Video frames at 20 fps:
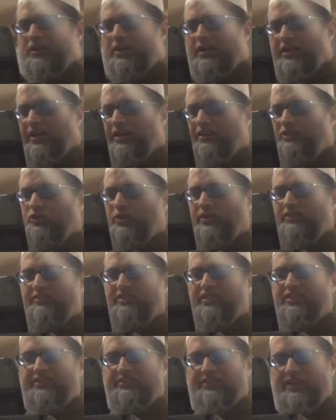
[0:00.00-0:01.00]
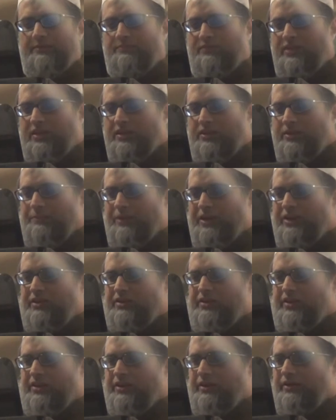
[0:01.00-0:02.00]
Again, you can see the same thing
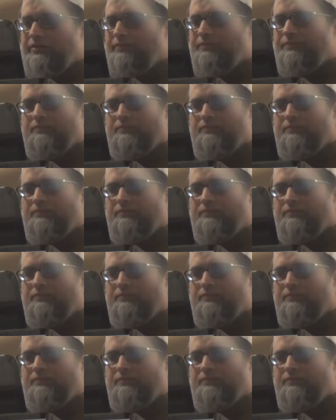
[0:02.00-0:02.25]
repeated here.